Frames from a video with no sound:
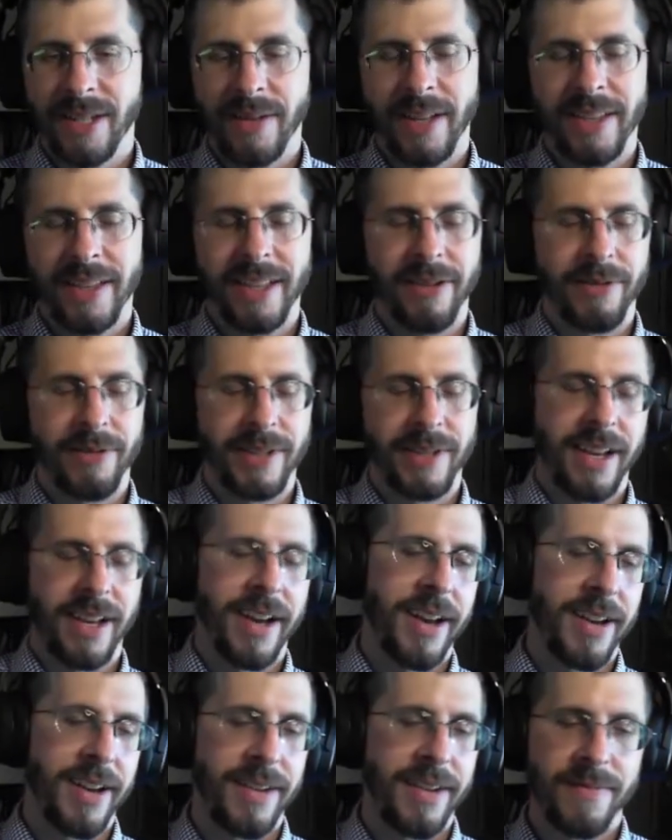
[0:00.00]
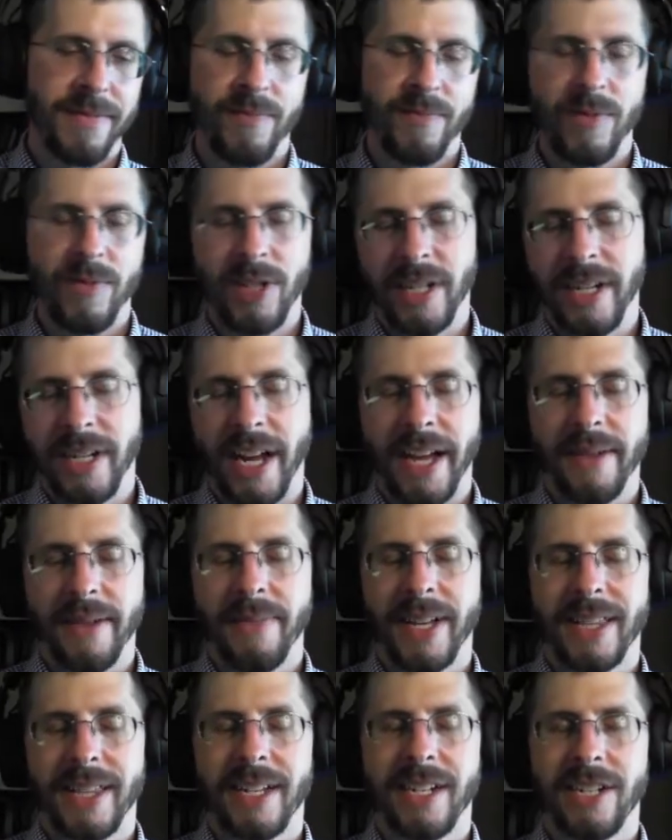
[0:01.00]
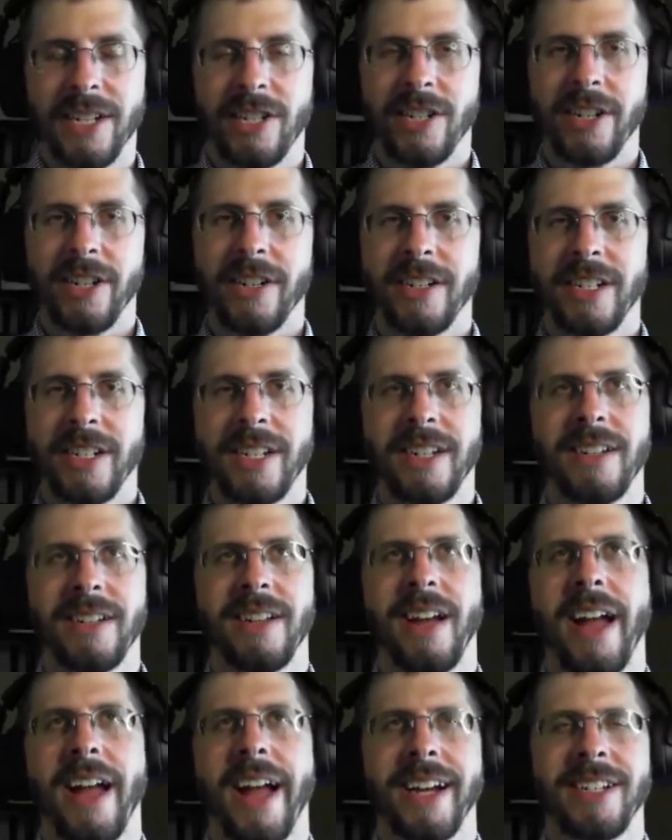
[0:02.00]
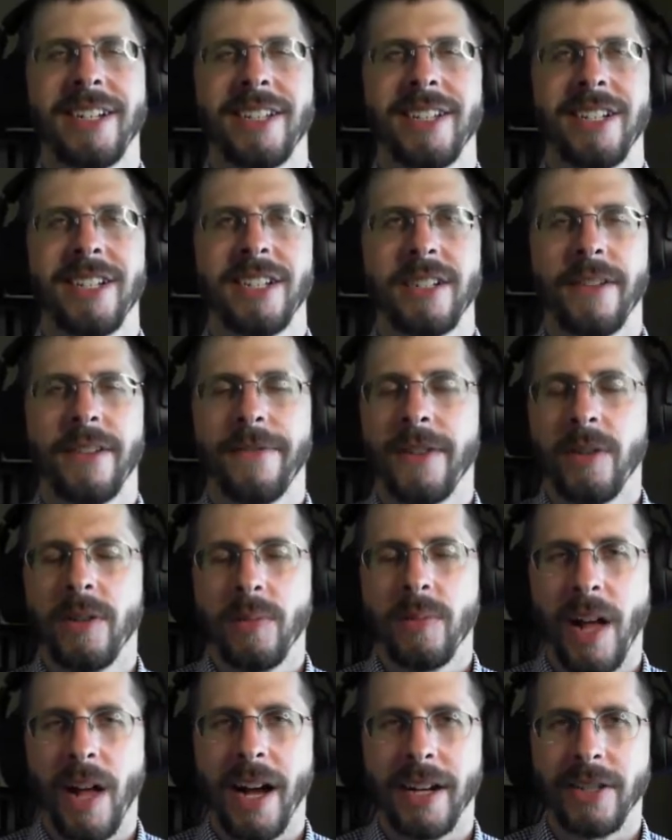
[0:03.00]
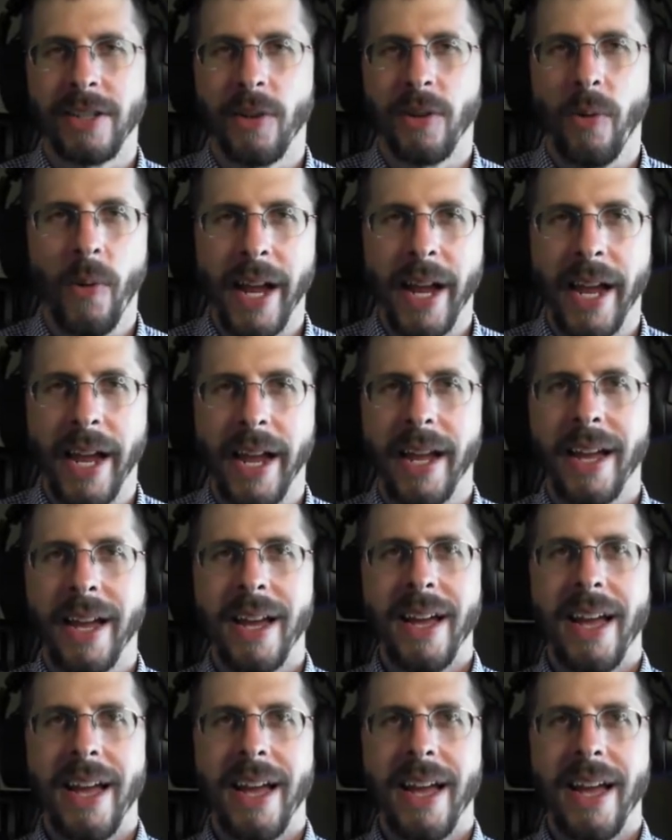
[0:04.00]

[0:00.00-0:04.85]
there was a United Methodist Church actually just a few blocks away,